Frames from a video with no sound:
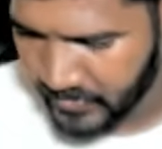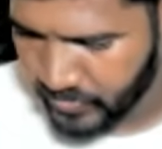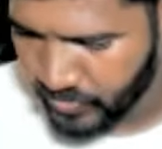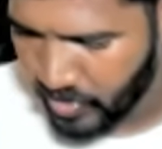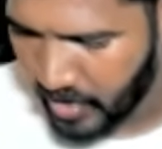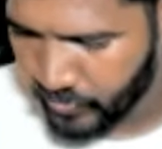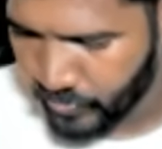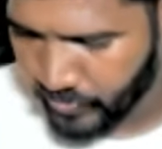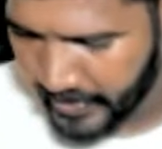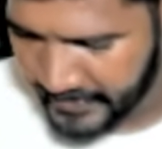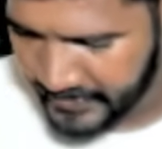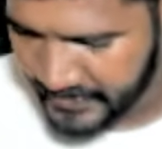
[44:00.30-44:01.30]
you have to
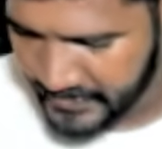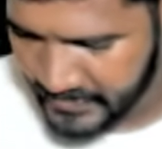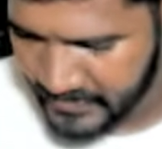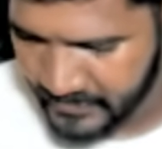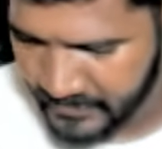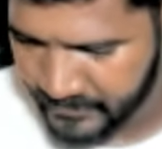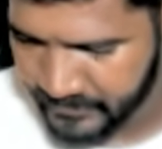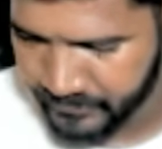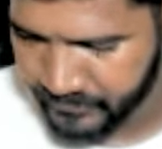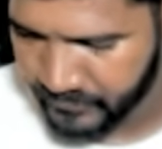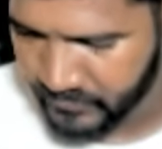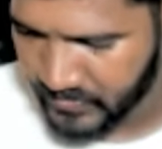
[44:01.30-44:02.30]
write this
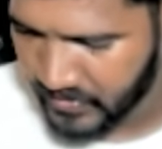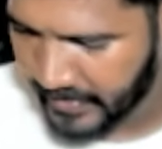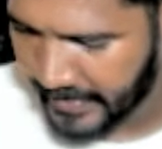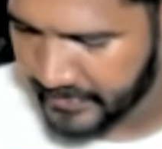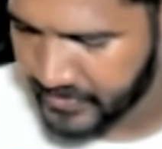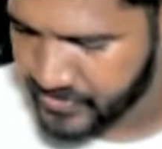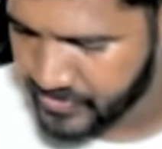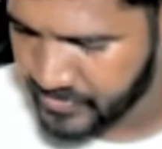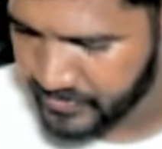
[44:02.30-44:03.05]
like this.